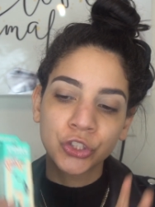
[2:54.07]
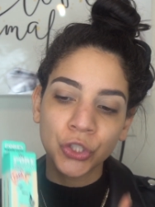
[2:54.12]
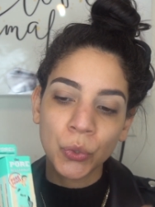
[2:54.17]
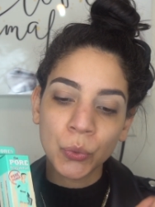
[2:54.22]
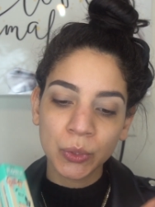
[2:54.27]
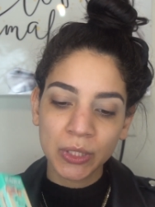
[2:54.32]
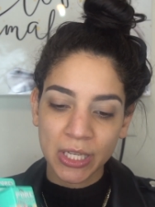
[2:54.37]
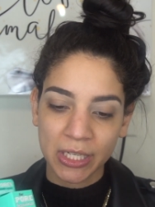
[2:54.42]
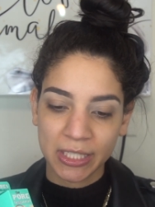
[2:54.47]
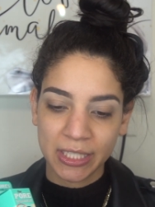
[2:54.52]

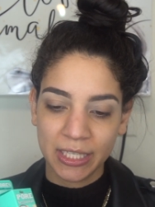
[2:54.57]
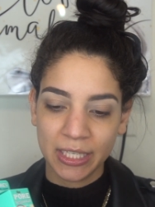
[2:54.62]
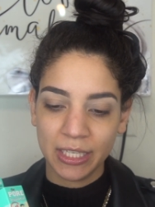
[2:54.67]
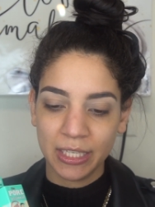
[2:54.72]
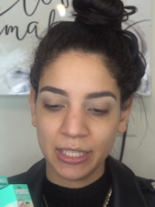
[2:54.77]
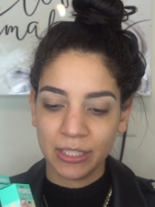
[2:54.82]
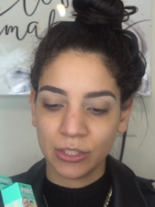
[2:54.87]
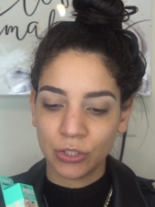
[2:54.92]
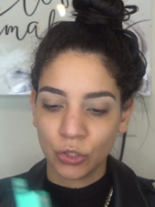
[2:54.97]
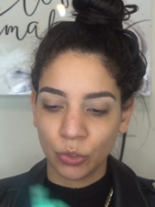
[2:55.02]

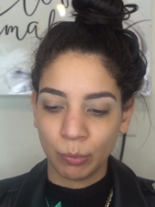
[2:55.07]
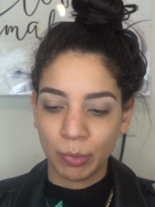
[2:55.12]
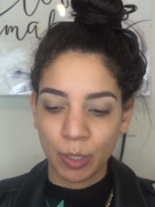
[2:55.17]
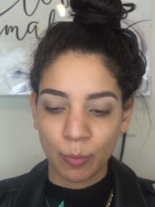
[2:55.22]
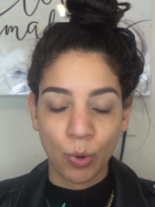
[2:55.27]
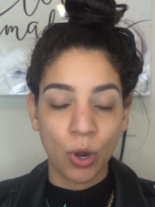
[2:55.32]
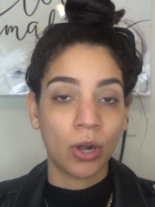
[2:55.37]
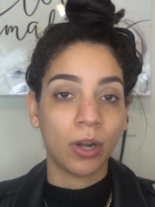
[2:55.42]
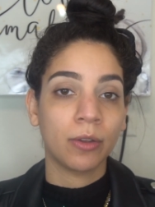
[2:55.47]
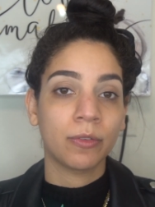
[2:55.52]
lucky to be
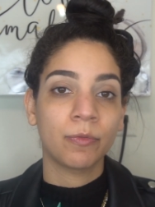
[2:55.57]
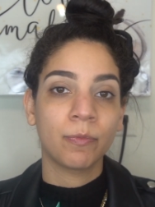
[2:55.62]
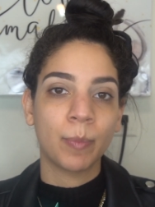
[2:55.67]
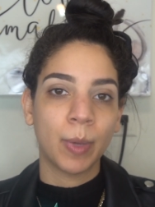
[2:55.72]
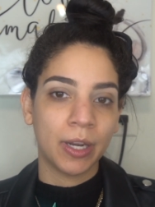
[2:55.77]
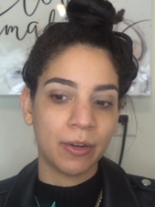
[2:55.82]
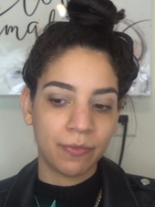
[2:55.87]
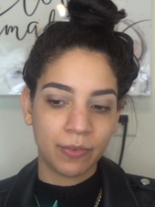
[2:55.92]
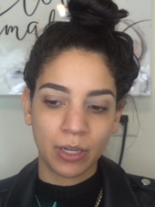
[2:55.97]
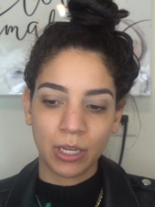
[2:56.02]
a part of
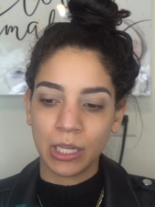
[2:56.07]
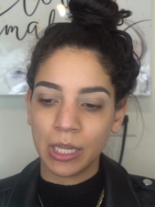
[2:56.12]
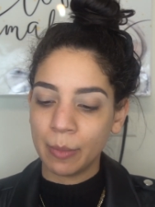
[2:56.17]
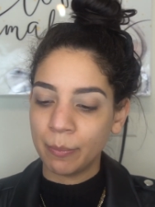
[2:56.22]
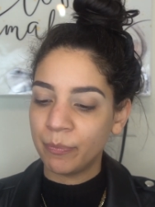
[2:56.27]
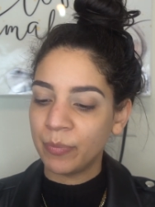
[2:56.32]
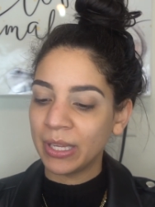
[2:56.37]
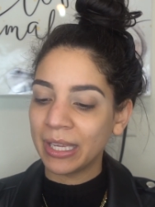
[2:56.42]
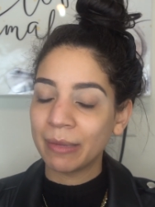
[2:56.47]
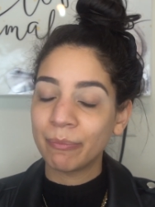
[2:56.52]
Benefit
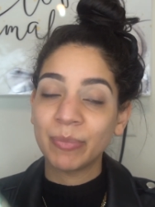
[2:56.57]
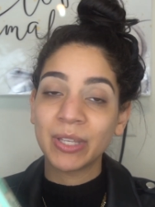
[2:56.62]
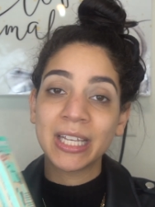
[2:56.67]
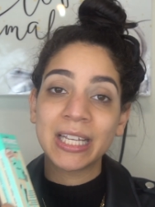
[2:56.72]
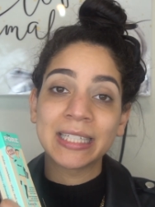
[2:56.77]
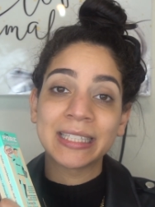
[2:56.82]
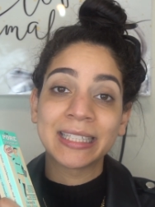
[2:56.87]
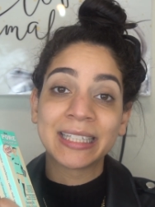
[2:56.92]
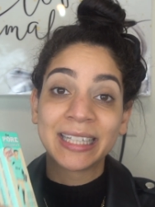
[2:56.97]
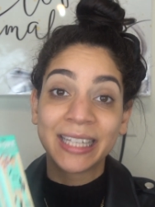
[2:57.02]
Club Pink,
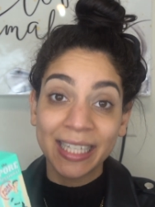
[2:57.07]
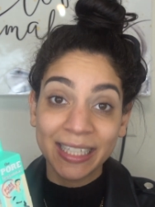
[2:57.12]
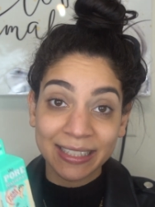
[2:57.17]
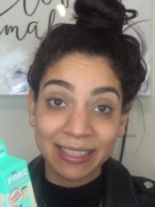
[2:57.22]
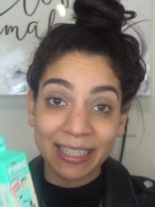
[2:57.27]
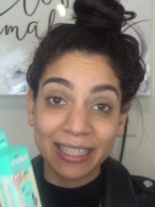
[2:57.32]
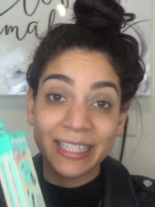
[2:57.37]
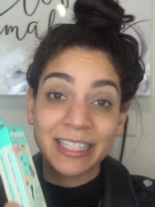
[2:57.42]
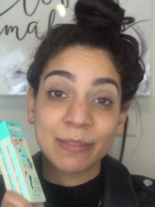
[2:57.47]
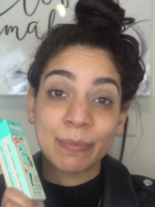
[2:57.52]
because
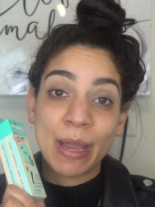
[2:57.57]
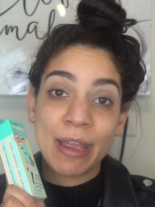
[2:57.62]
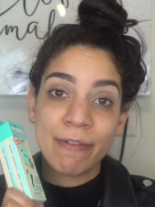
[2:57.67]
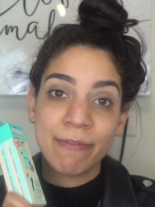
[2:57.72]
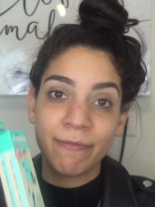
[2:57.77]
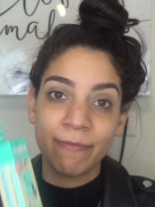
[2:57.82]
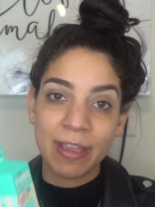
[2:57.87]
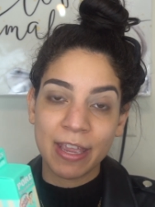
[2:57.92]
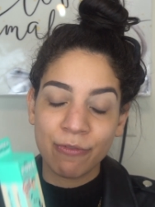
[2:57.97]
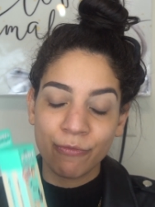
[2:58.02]
this is my
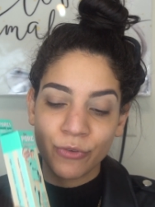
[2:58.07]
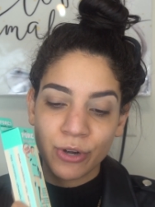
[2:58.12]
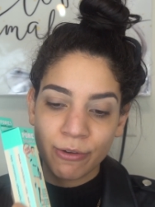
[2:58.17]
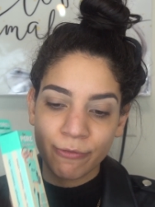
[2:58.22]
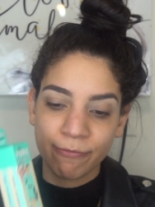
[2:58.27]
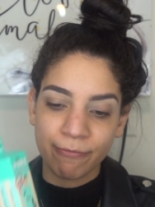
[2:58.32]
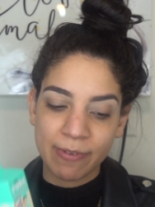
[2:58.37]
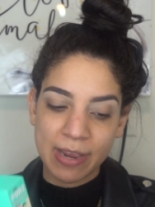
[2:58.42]
favorite